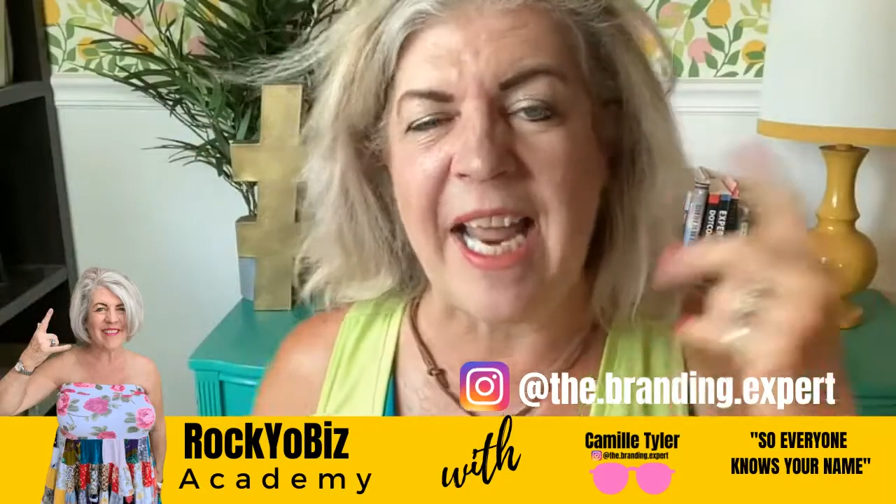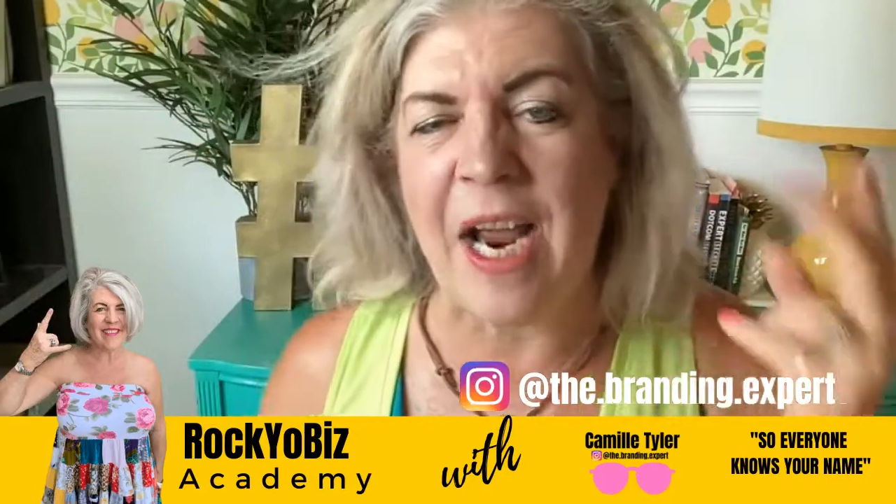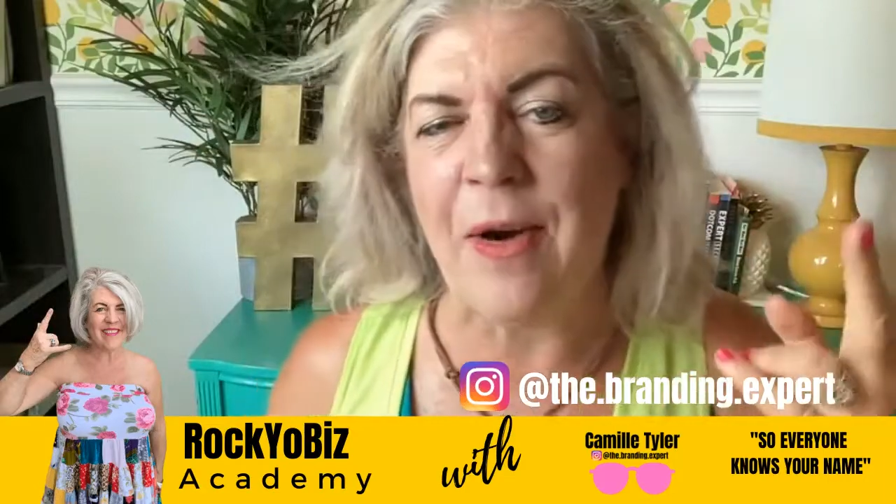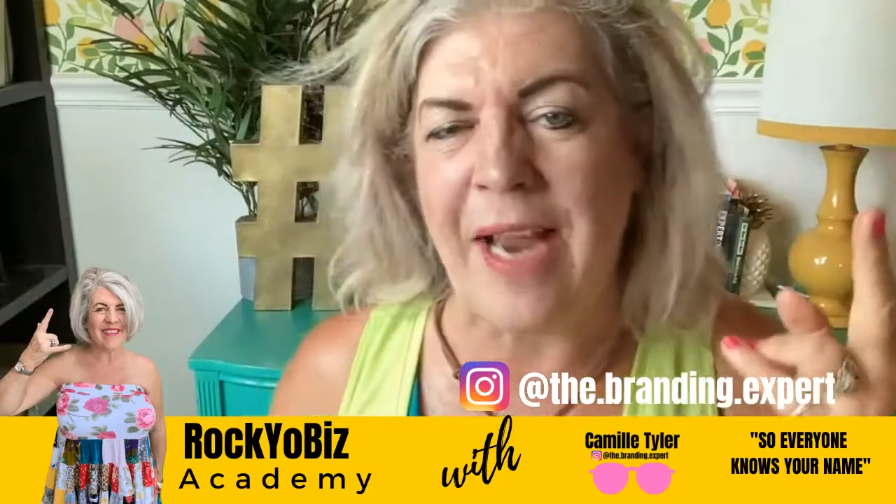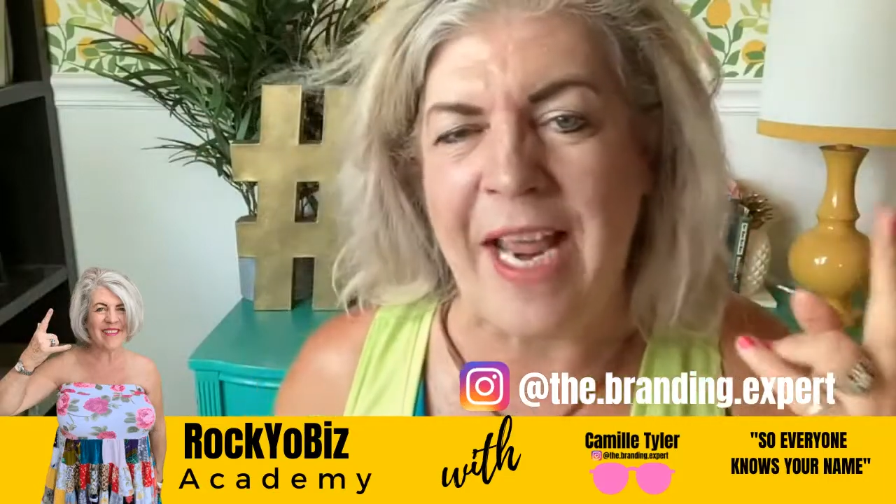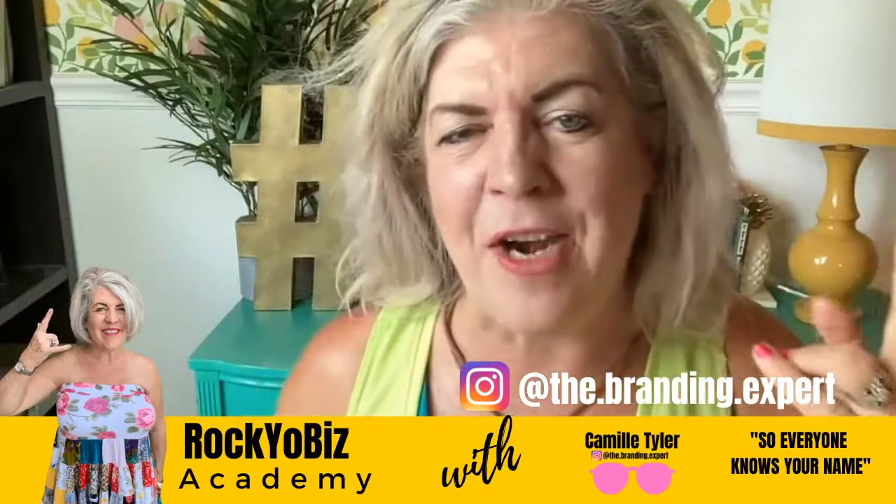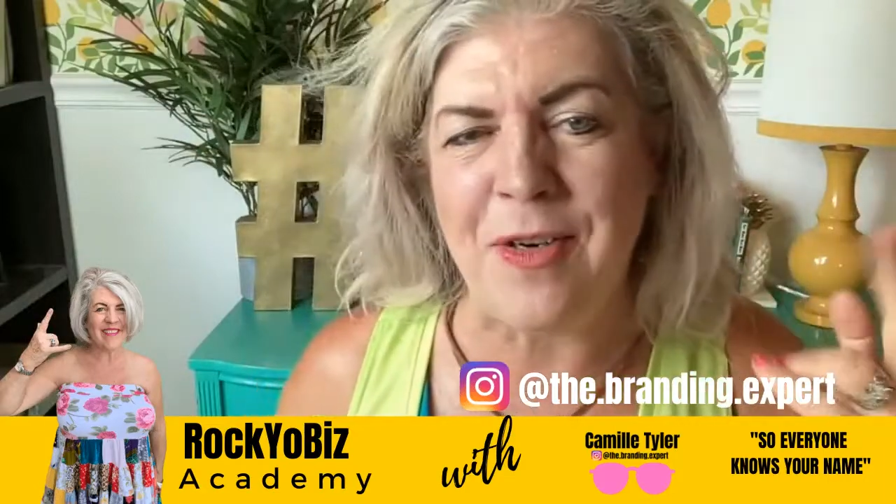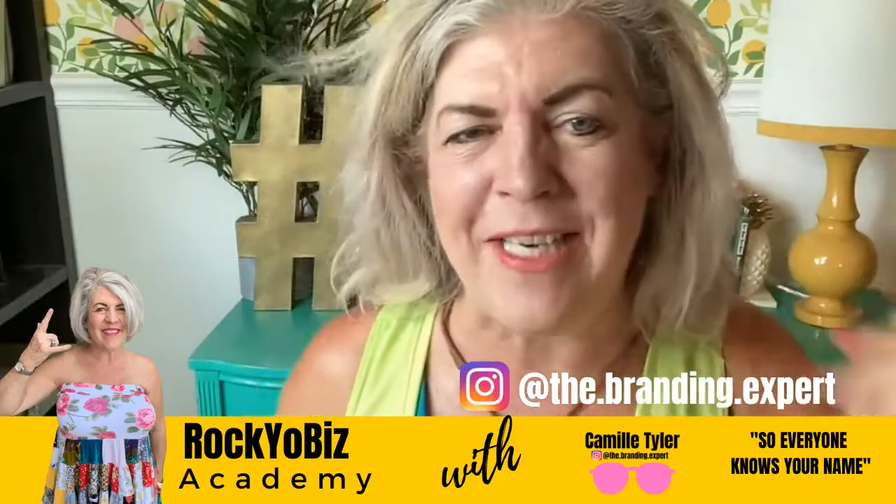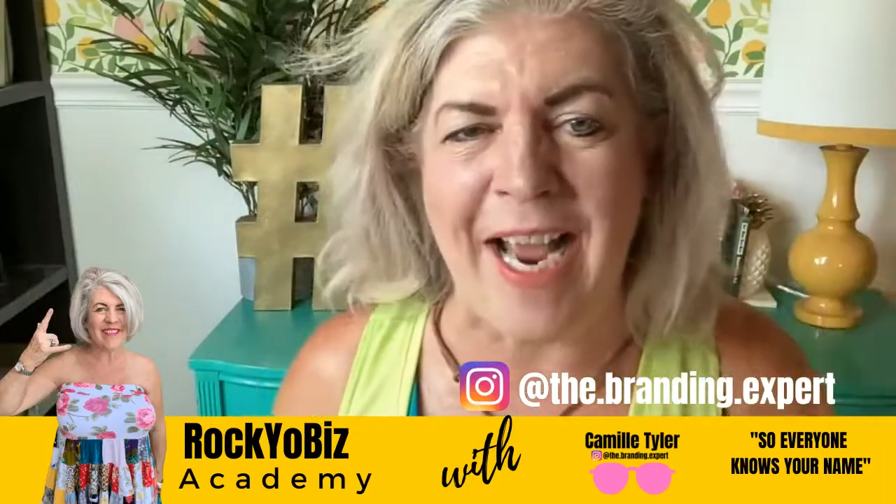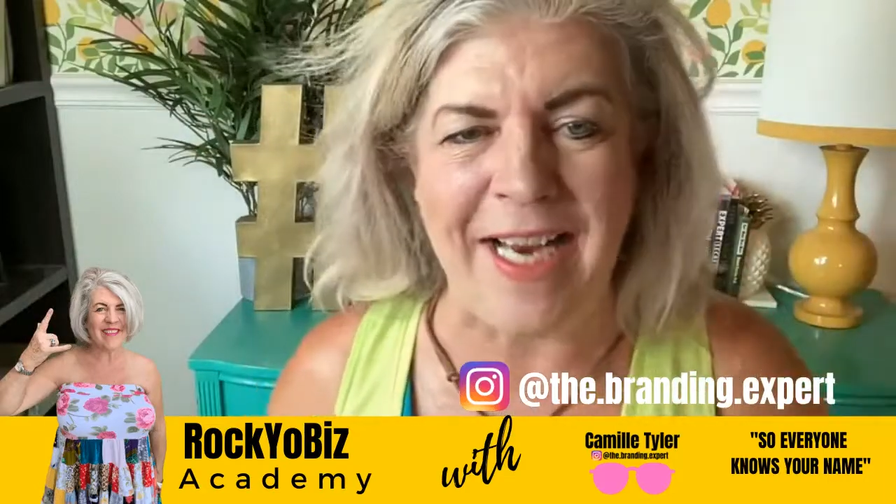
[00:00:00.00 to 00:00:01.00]
or
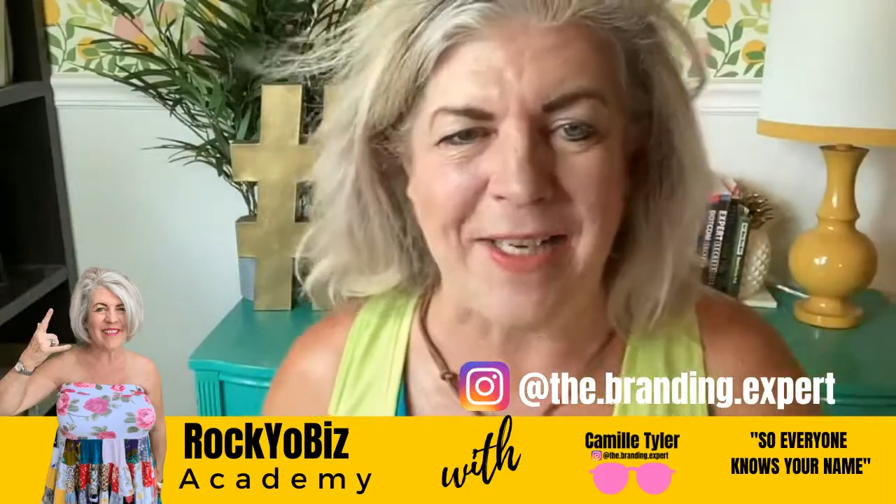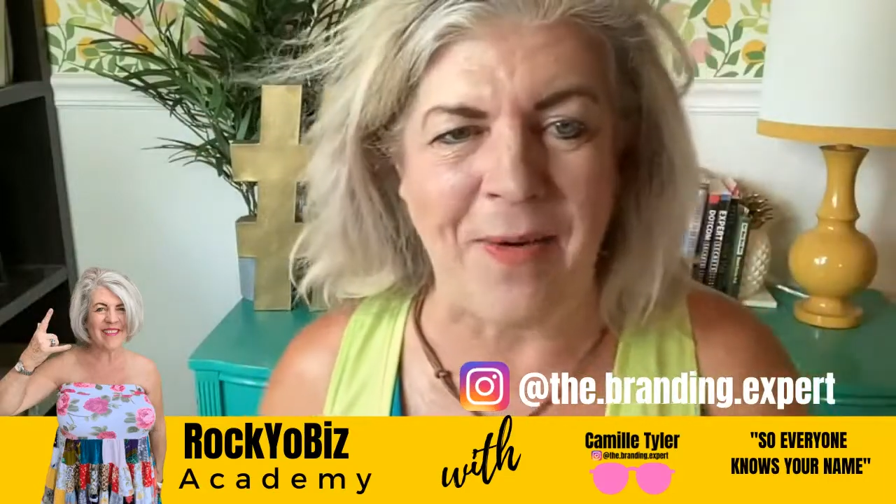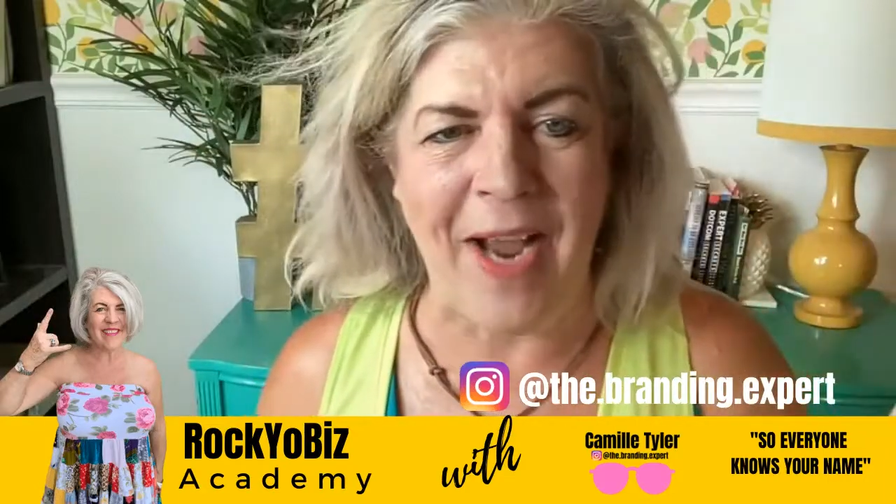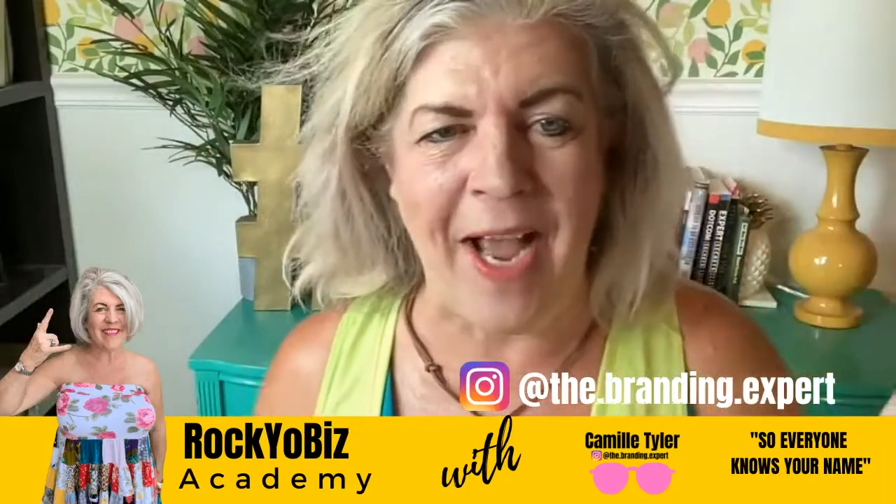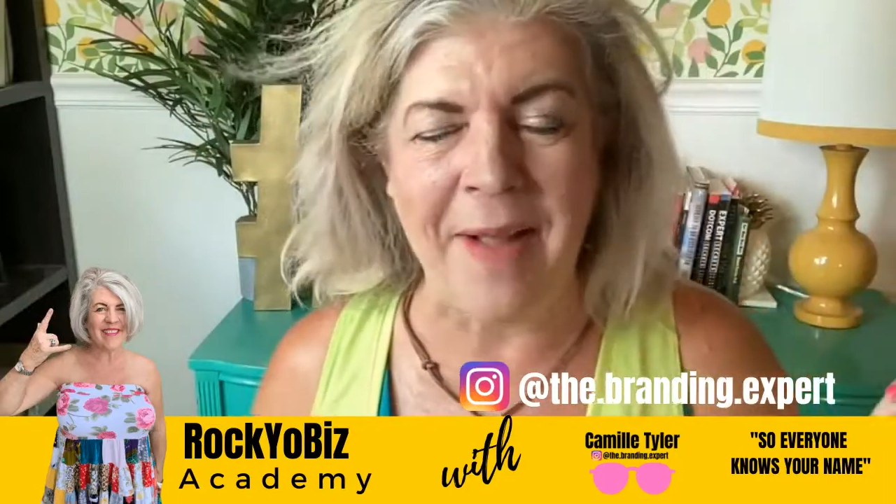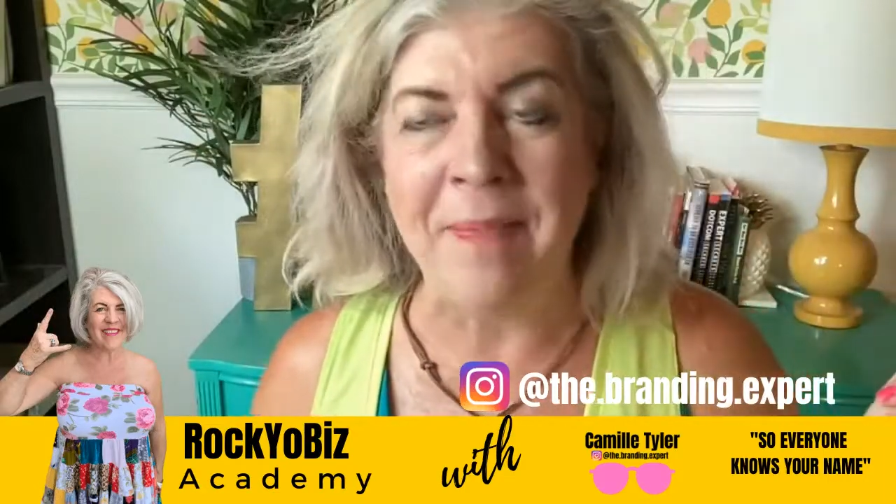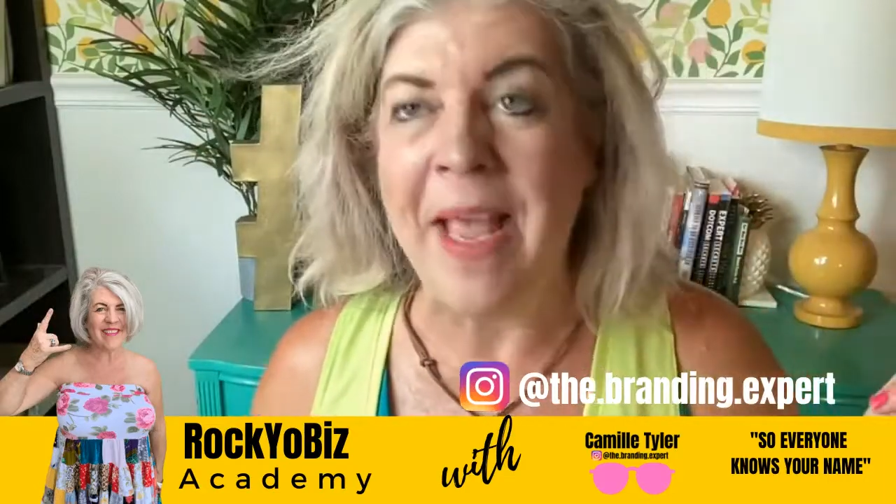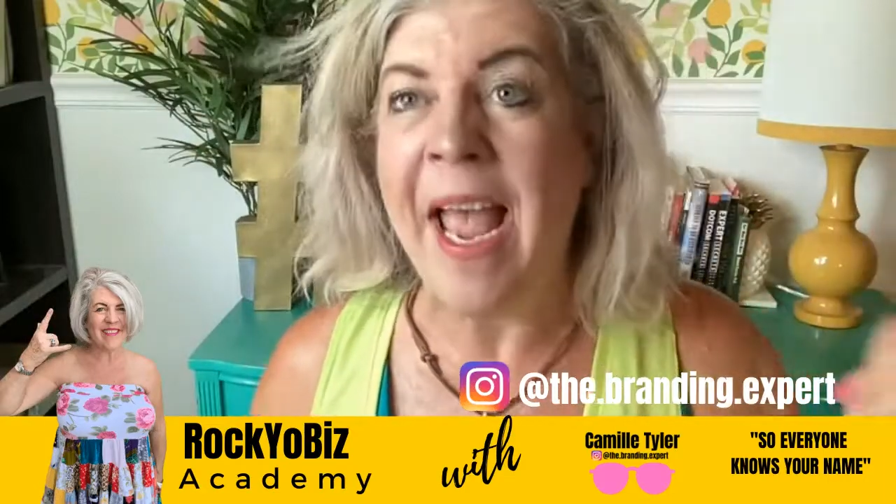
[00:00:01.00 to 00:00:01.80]
entertained. Okay,